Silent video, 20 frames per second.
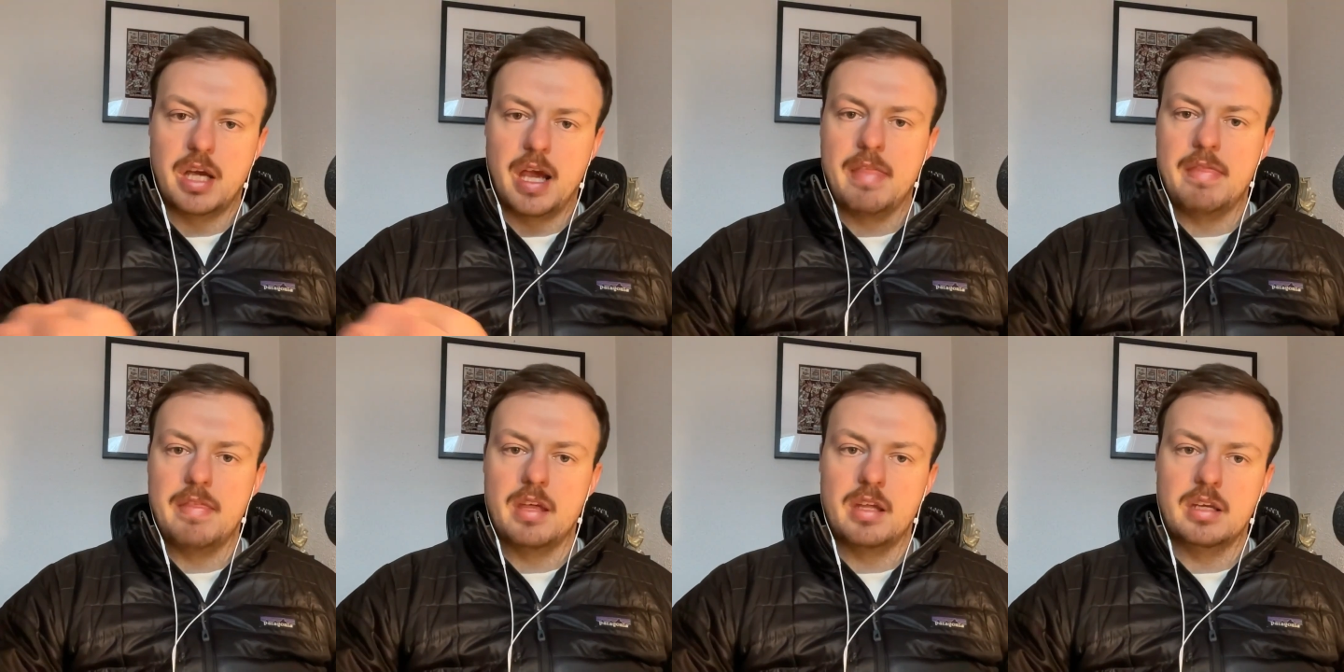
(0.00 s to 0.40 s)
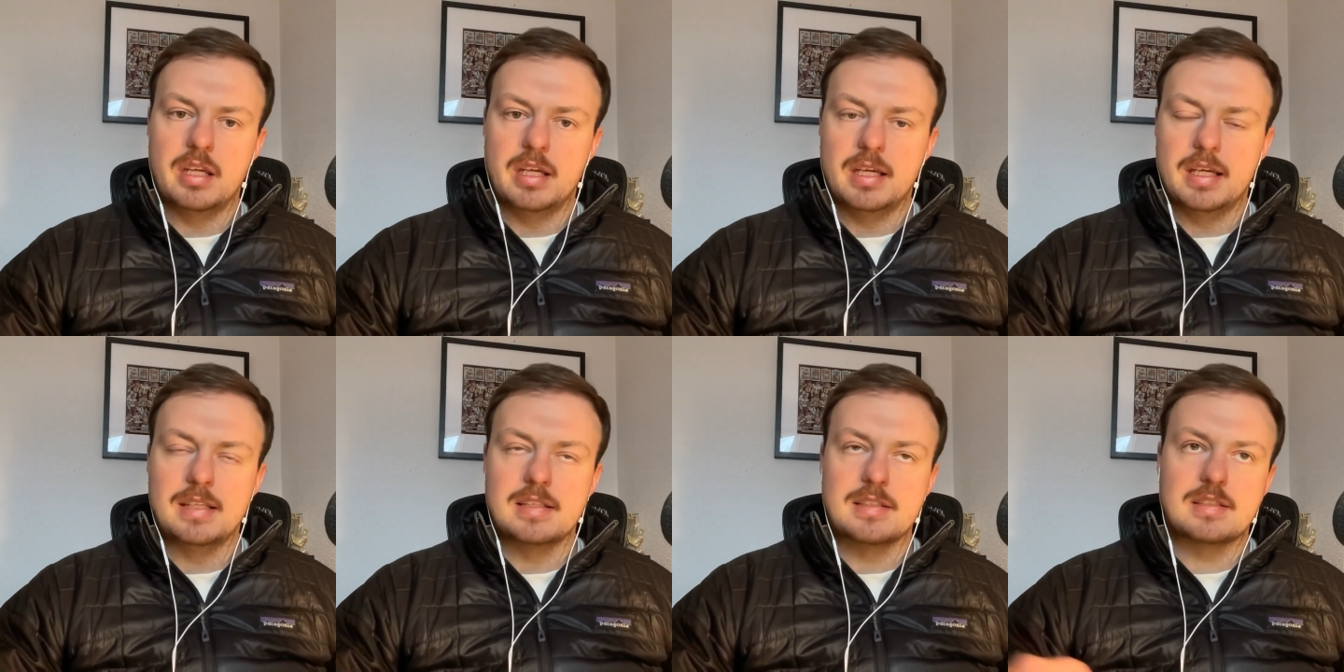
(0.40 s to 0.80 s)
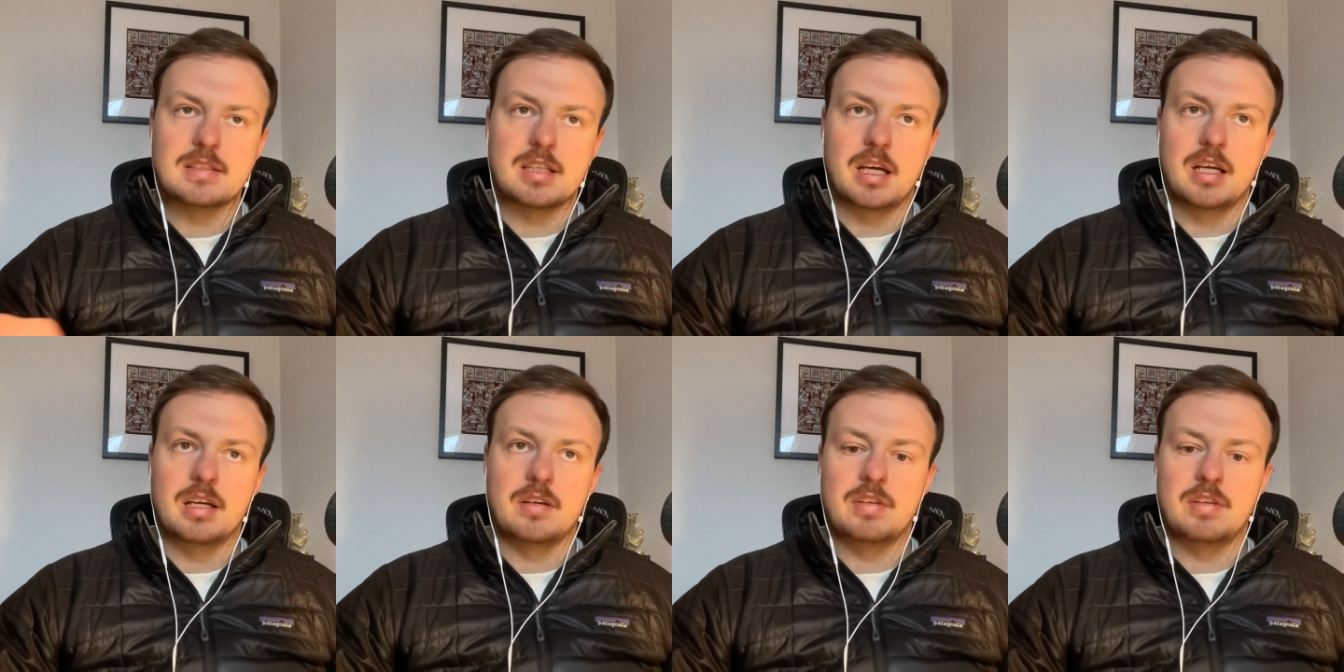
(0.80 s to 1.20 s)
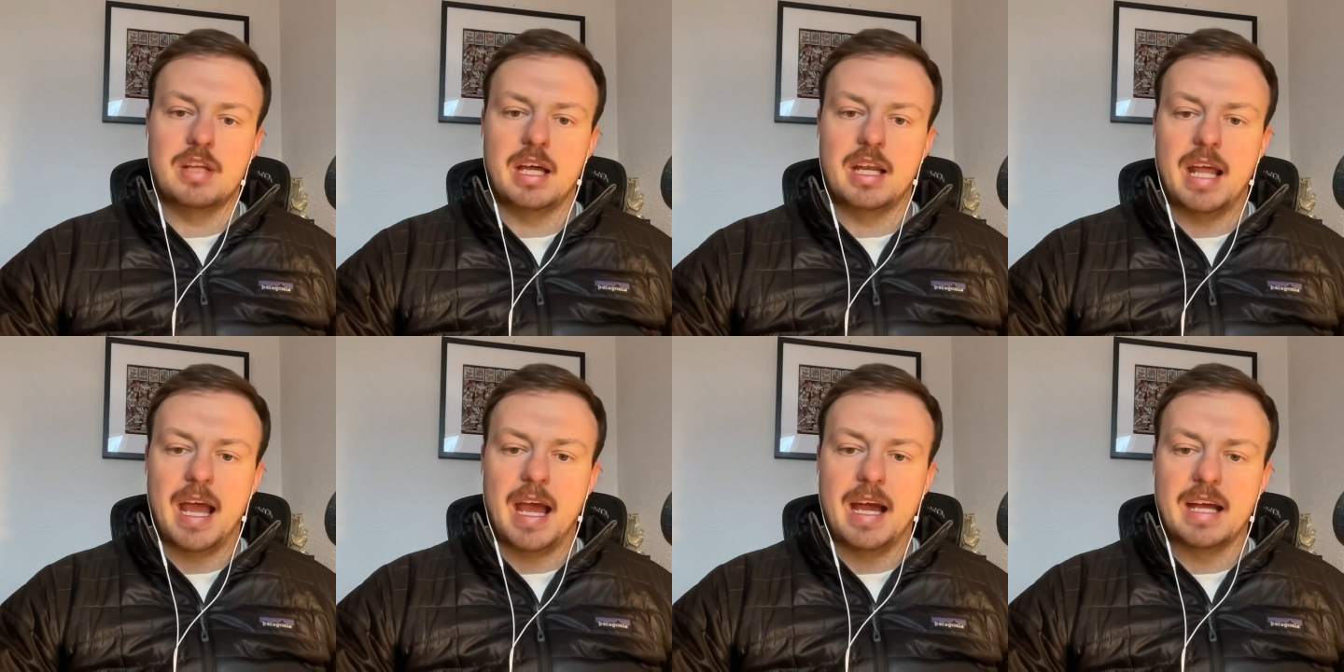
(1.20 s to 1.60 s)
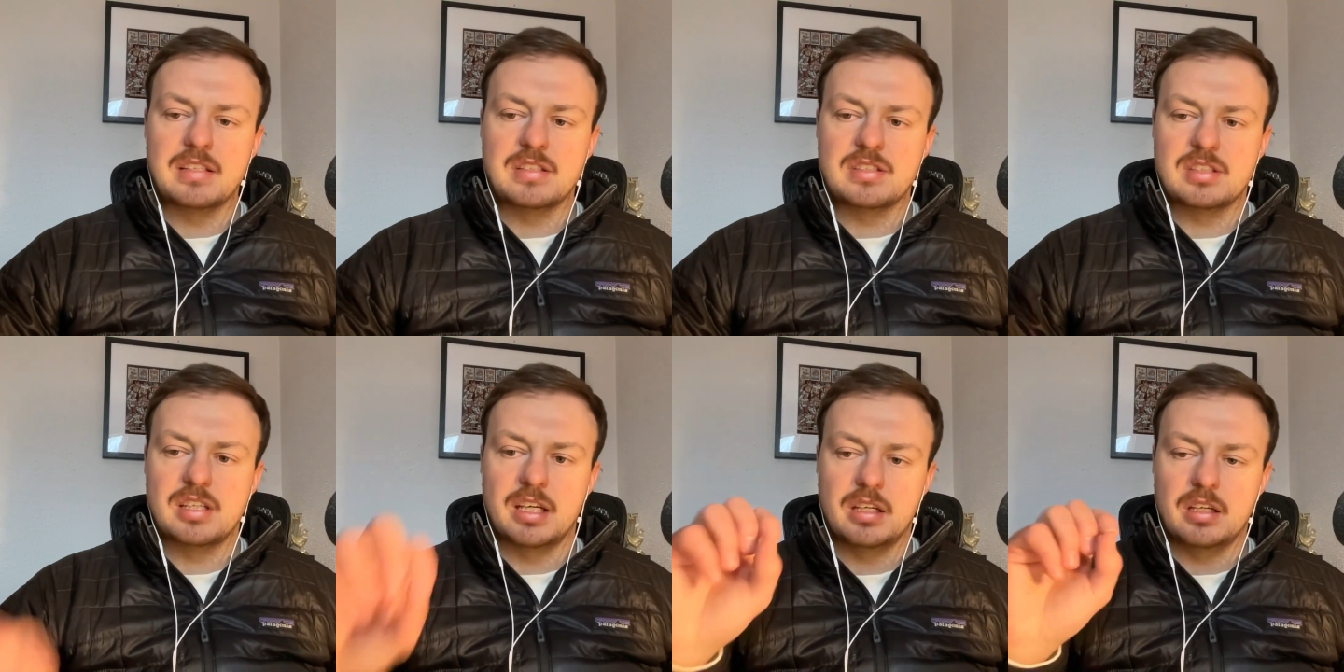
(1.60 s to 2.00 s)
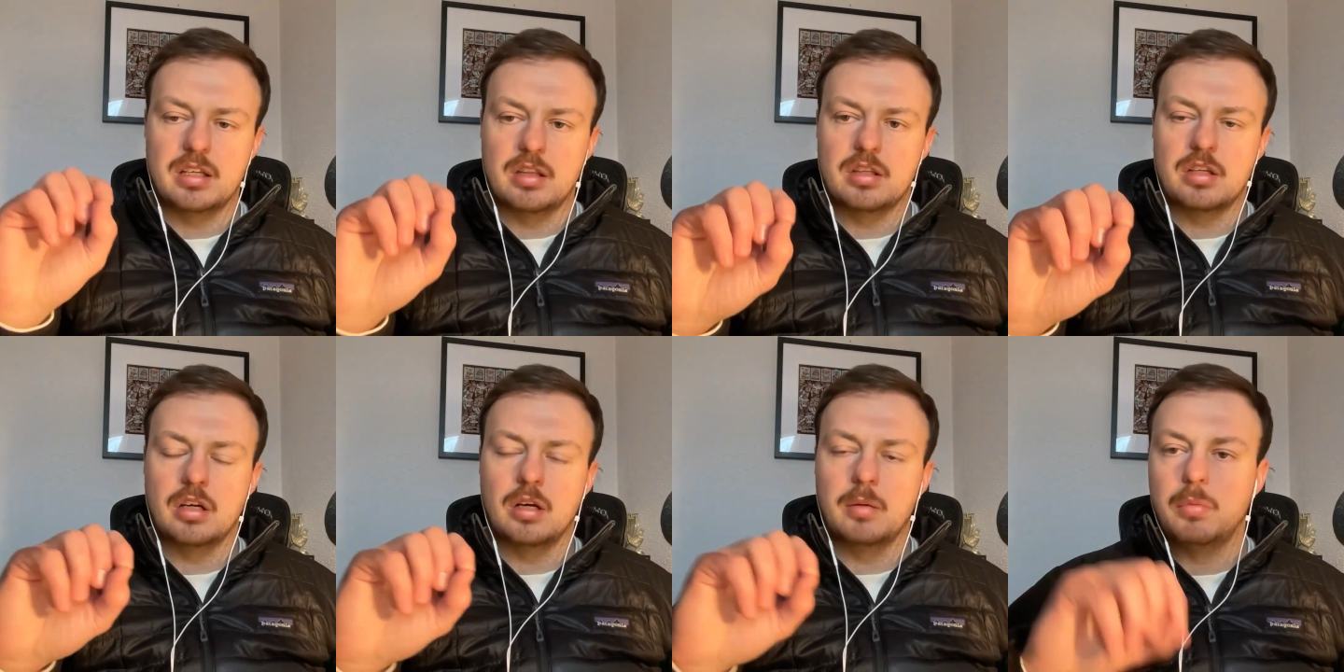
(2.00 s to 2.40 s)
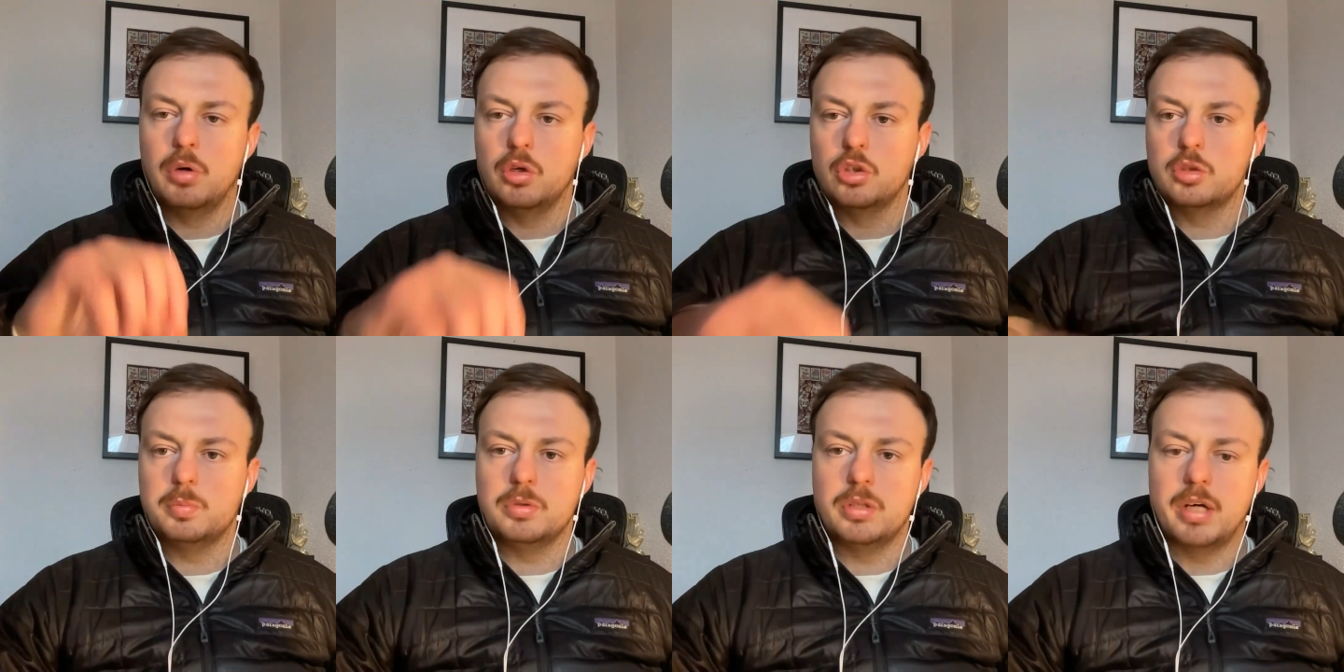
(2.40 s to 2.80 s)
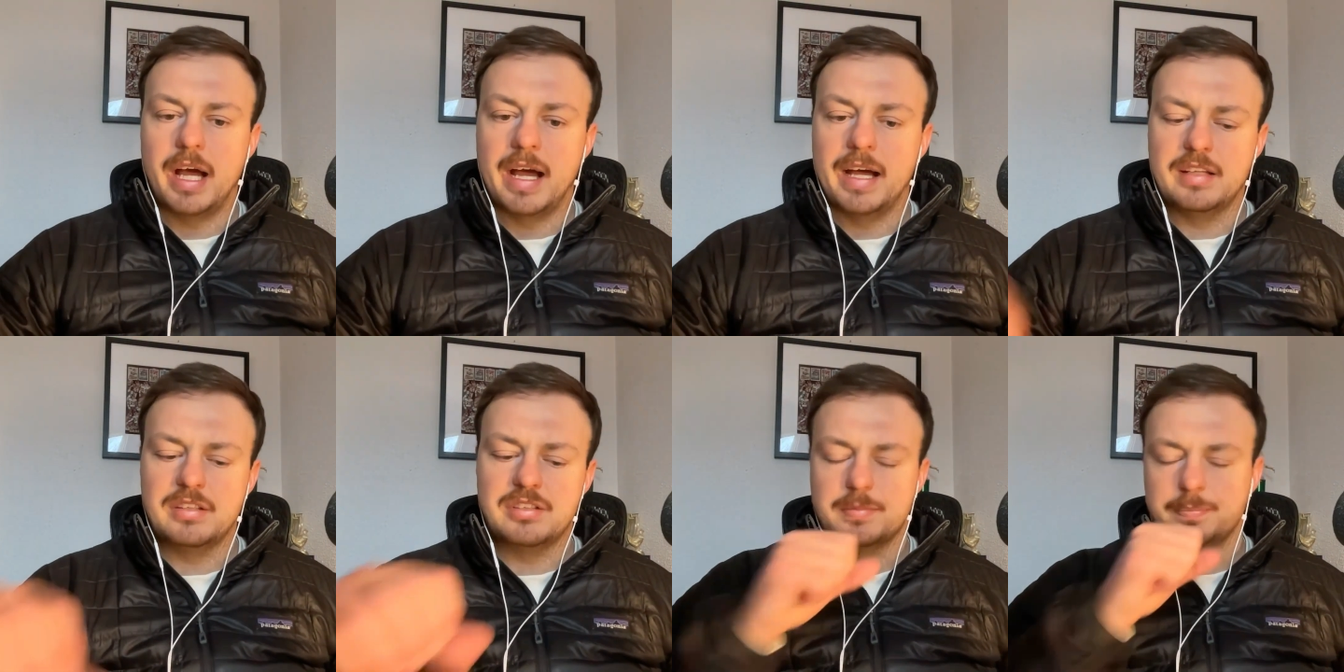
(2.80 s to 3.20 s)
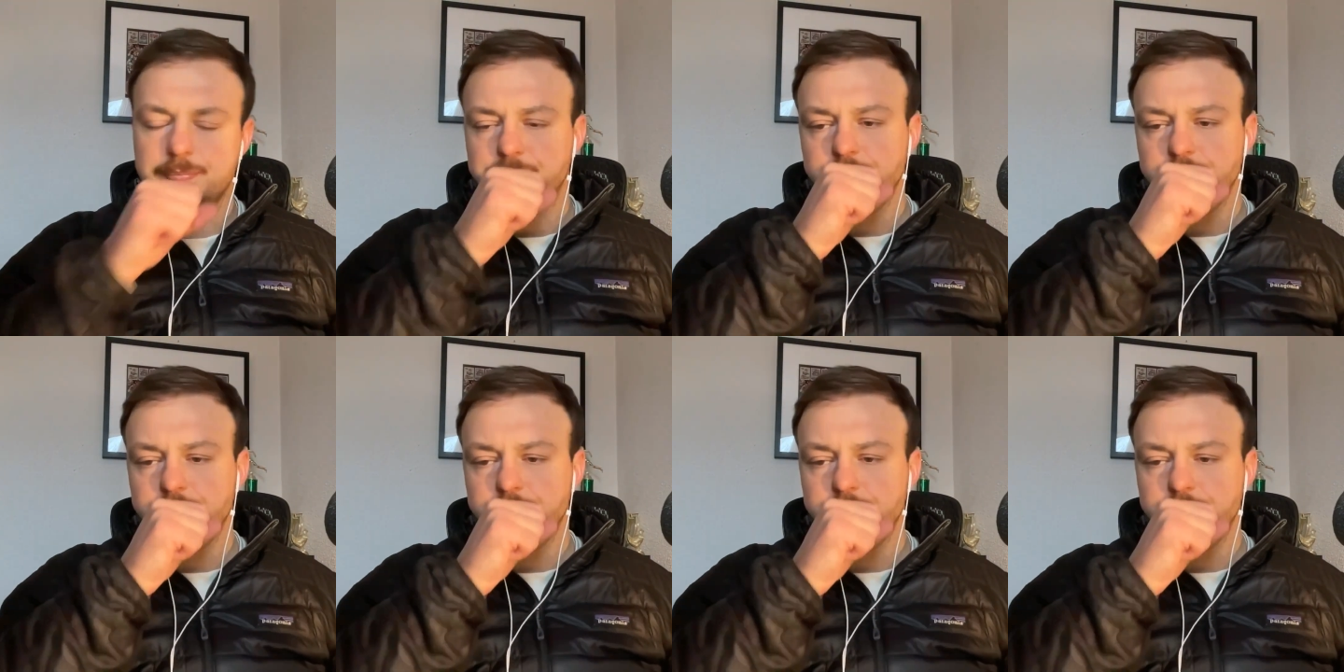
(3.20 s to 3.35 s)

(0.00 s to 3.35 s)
And then inside of that ad set, there are multiple ads.